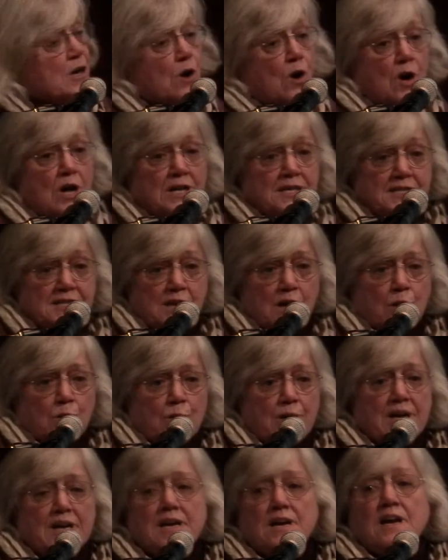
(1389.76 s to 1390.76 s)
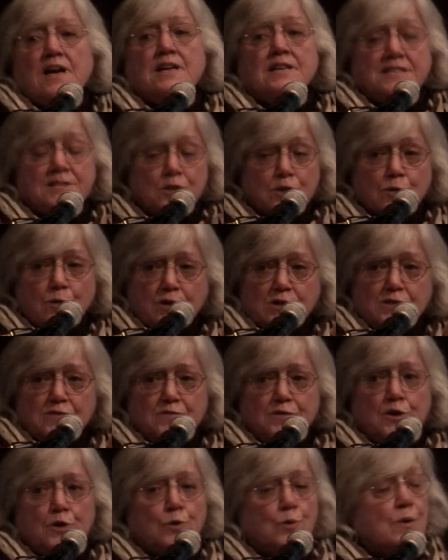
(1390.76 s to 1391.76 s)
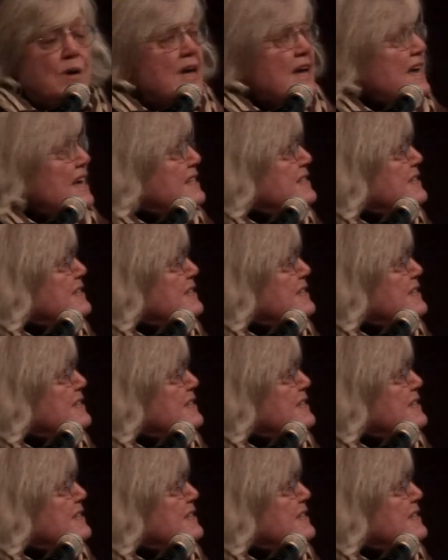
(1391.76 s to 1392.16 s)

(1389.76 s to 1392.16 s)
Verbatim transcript: also, in Tukwan's view, it